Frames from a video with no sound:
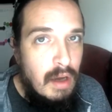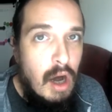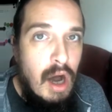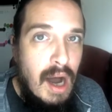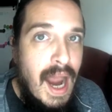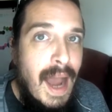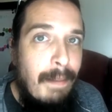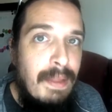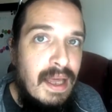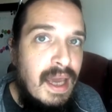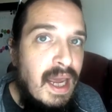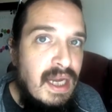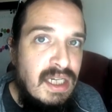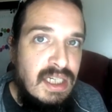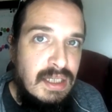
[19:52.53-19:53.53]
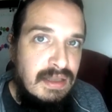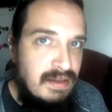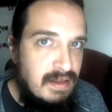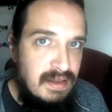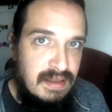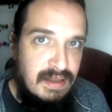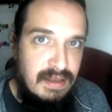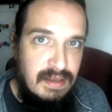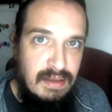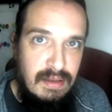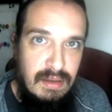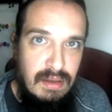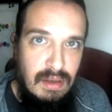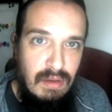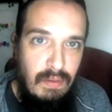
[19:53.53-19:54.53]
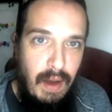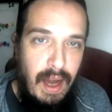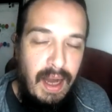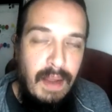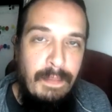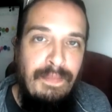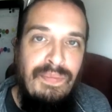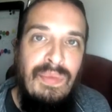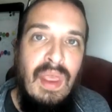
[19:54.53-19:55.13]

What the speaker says: There are obligations, right?